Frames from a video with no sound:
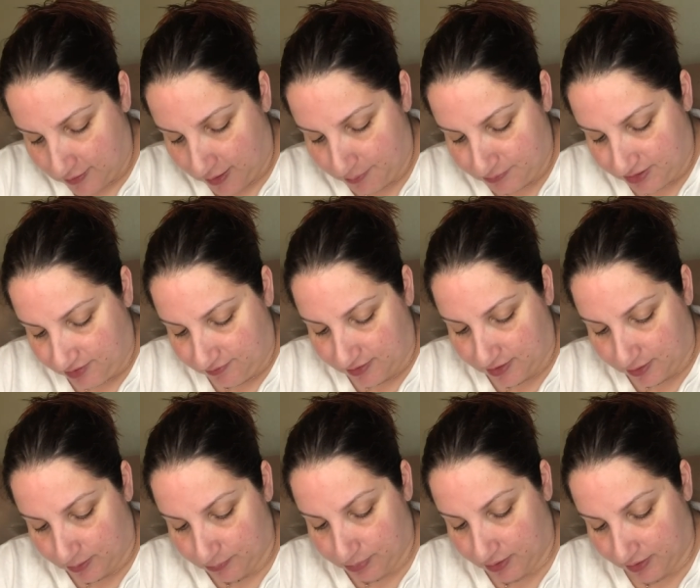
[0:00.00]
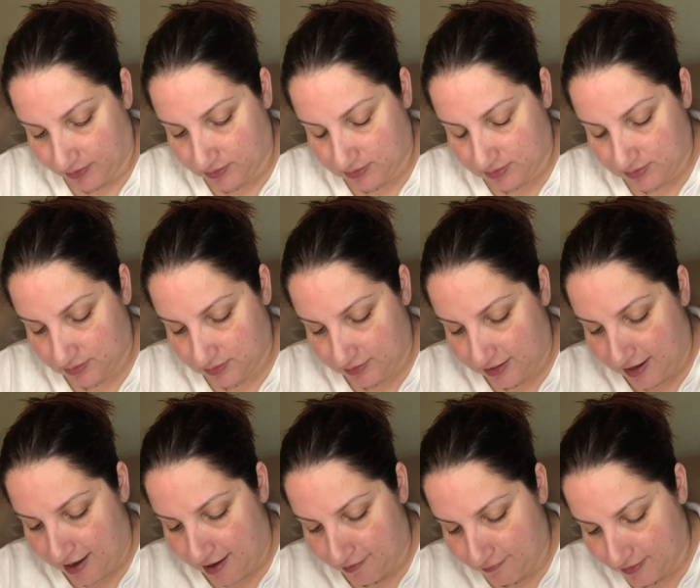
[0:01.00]
I'm leaving out parts. They
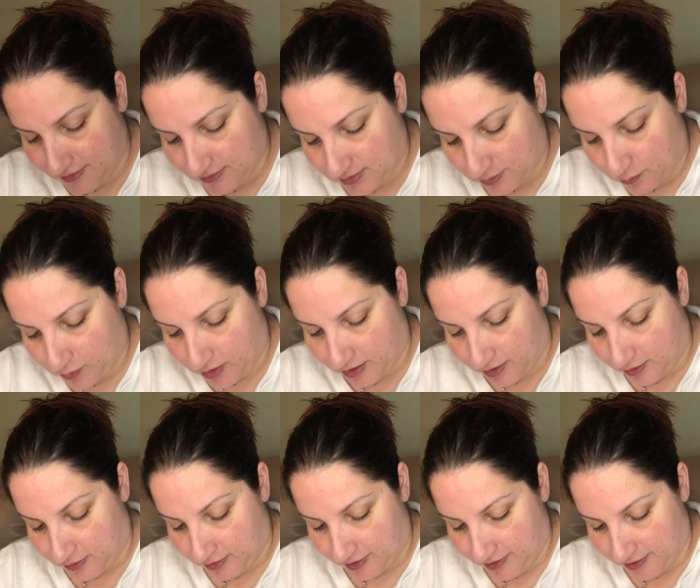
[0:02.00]
have it to where,